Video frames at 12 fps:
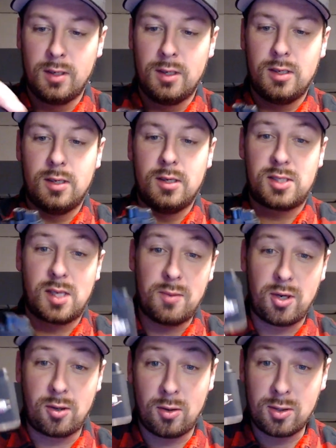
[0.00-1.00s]
Some that
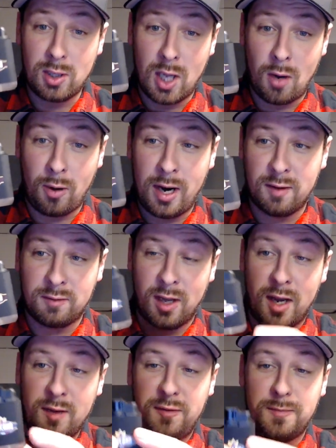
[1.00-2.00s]
are on the lower end of
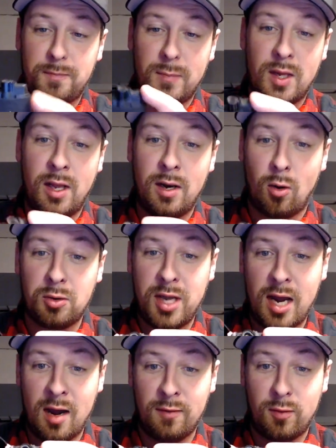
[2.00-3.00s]
life that only
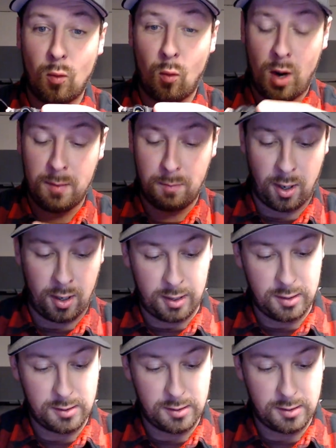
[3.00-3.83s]
have one burner,